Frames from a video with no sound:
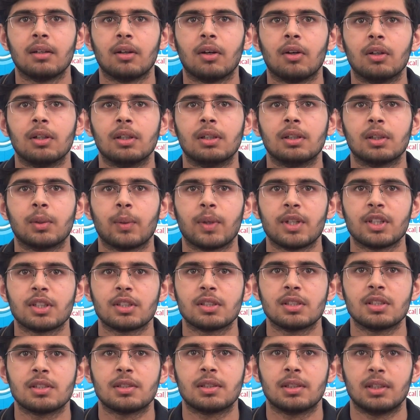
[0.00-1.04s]
all the
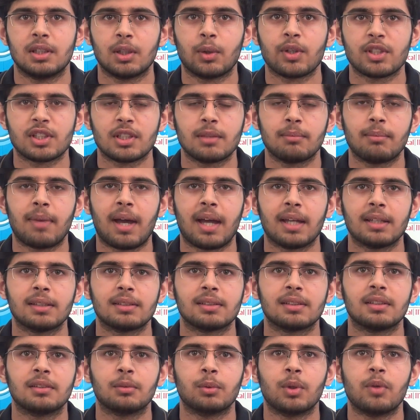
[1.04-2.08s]
questions, the question
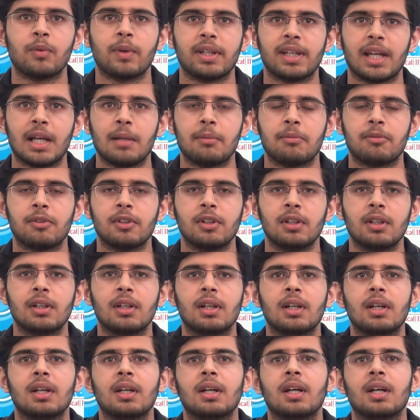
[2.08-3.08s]
banks were very helpful